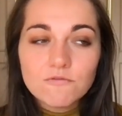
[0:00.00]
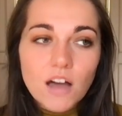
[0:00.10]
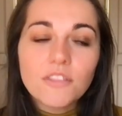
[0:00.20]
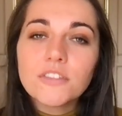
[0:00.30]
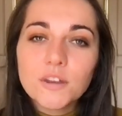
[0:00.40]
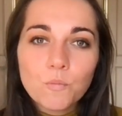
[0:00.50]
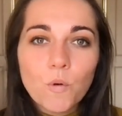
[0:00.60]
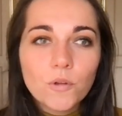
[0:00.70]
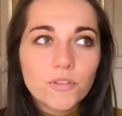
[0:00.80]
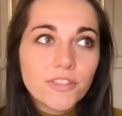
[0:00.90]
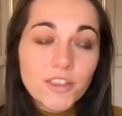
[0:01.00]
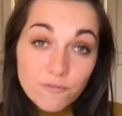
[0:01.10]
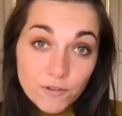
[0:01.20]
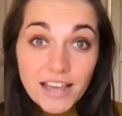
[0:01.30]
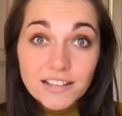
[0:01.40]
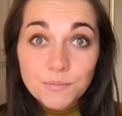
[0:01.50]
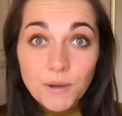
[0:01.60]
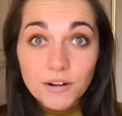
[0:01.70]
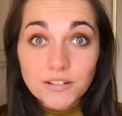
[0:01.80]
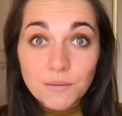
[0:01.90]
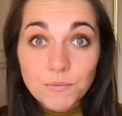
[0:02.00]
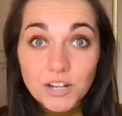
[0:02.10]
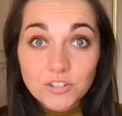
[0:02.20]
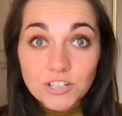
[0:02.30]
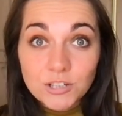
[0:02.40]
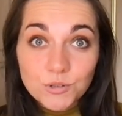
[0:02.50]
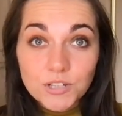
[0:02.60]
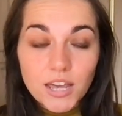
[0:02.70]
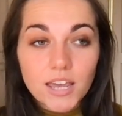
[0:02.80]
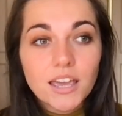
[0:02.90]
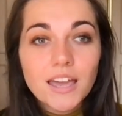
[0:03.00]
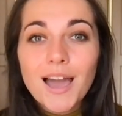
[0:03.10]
rather than what the next paradigm would actually look like.